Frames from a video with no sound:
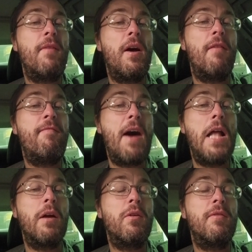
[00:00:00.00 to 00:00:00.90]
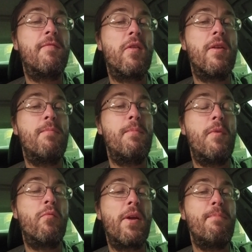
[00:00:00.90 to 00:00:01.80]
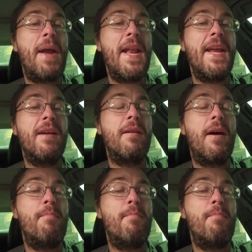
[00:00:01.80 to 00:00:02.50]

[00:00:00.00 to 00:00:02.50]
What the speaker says: follow for the remaining